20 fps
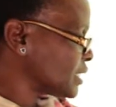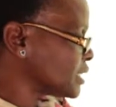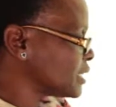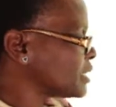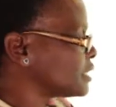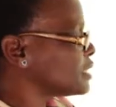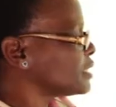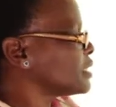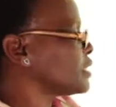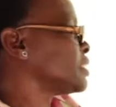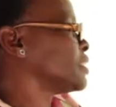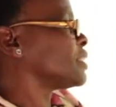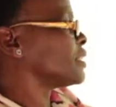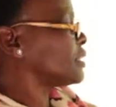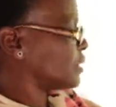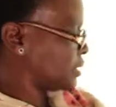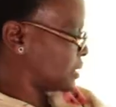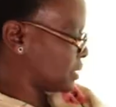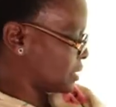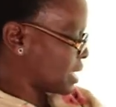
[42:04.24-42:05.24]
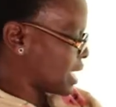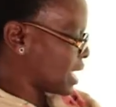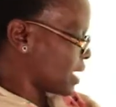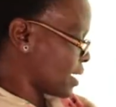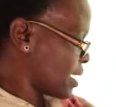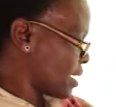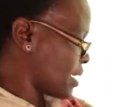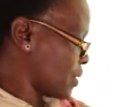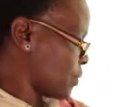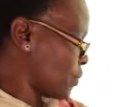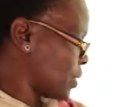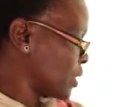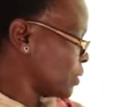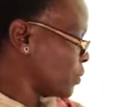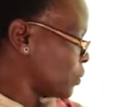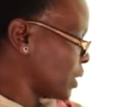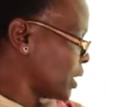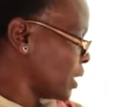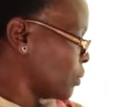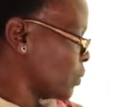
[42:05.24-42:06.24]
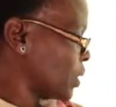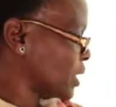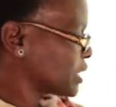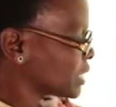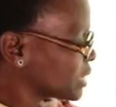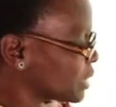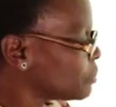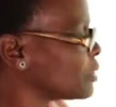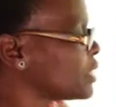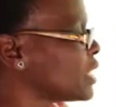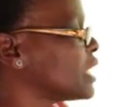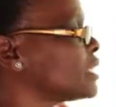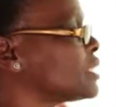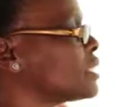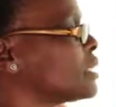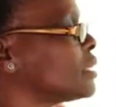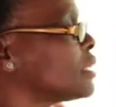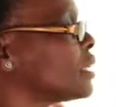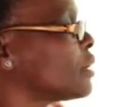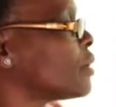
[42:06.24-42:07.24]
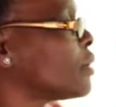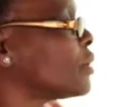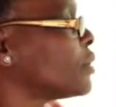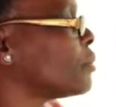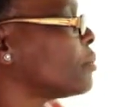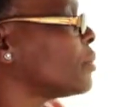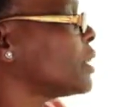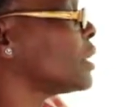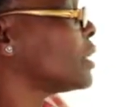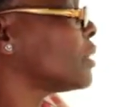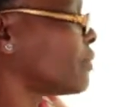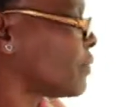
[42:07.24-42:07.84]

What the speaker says: did when we were stimulating the economy.